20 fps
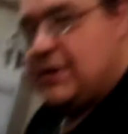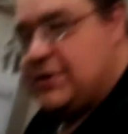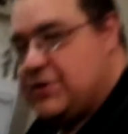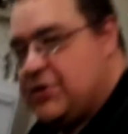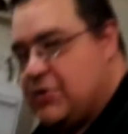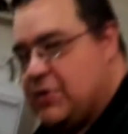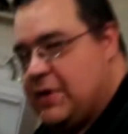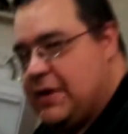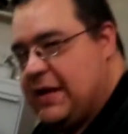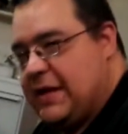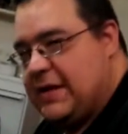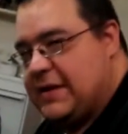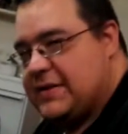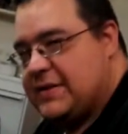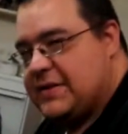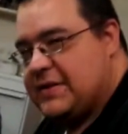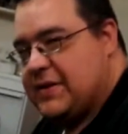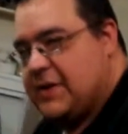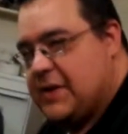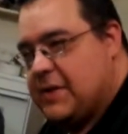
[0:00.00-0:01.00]
to eat
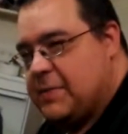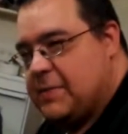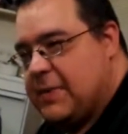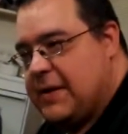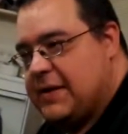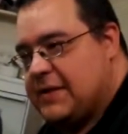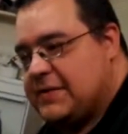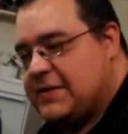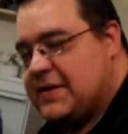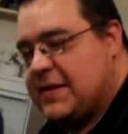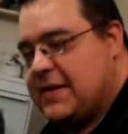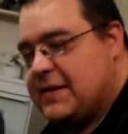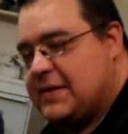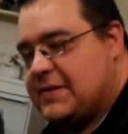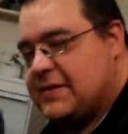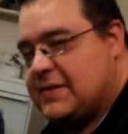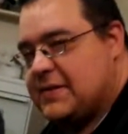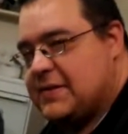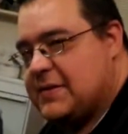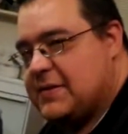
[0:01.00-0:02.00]
some
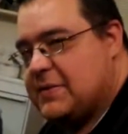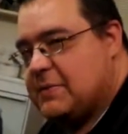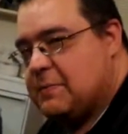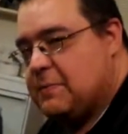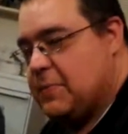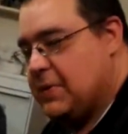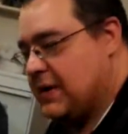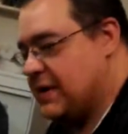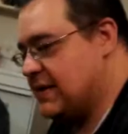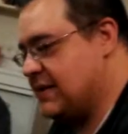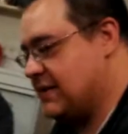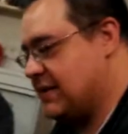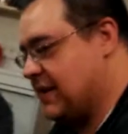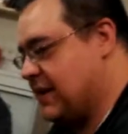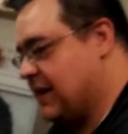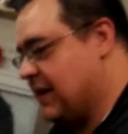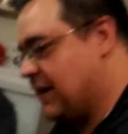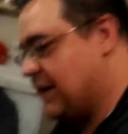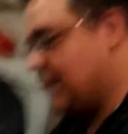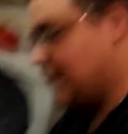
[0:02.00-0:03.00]
insects, but
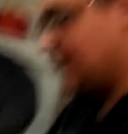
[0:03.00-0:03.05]
uh,